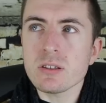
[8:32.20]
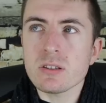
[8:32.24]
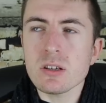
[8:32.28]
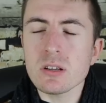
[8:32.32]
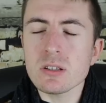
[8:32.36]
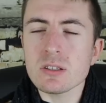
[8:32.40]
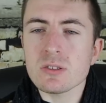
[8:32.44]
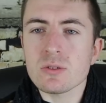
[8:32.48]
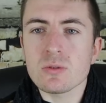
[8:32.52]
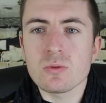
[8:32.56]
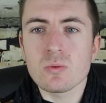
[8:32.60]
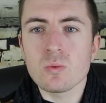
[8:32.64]
It's
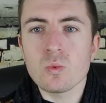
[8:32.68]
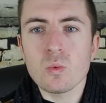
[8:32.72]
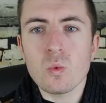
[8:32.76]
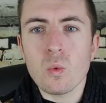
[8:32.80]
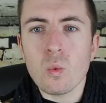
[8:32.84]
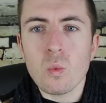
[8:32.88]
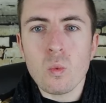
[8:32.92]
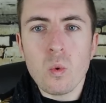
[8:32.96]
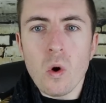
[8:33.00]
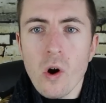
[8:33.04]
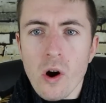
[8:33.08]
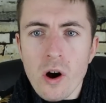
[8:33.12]
just
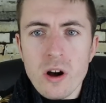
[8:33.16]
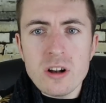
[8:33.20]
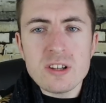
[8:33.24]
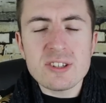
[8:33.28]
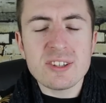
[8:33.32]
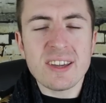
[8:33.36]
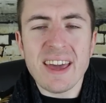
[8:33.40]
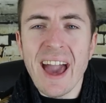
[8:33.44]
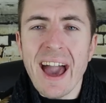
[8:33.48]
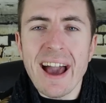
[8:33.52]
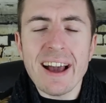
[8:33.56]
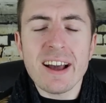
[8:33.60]

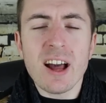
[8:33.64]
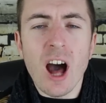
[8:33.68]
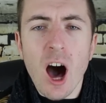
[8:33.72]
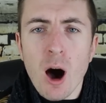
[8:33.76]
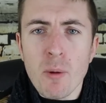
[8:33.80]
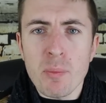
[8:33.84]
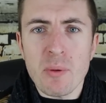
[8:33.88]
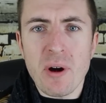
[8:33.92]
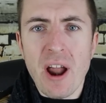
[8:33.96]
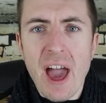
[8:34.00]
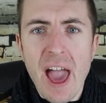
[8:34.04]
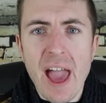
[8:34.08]
Words can't
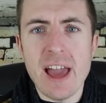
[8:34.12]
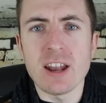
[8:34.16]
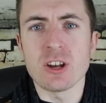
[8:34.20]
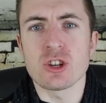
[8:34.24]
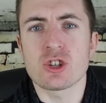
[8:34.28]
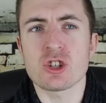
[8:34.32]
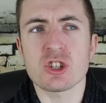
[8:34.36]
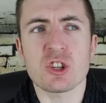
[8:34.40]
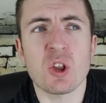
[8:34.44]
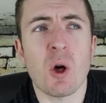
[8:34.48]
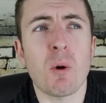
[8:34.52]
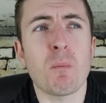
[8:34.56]

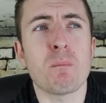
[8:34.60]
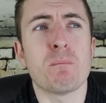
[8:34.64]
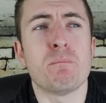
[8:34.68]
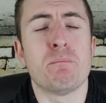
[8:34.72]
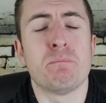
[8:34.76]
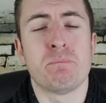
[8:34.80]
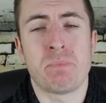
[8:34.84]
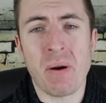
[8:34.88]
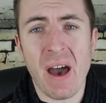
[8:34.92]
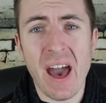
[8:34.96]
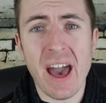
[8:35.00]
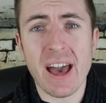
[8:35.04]
comprehend just how
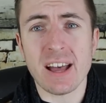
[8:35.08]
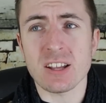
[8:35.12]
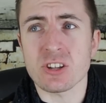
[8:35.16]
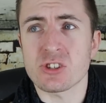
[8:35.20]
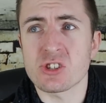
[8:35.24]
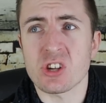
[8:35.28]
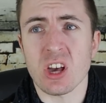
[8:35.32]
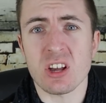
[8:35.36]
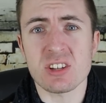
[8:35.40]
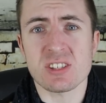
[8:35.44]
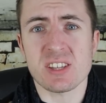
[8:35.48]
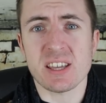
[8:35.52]
bad
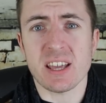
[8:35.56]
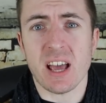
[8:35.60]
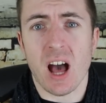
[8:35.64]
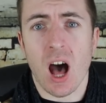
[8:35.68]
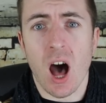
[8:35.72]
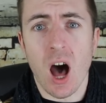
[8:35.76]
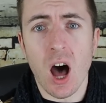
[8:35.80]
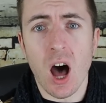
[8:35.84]
Chelsea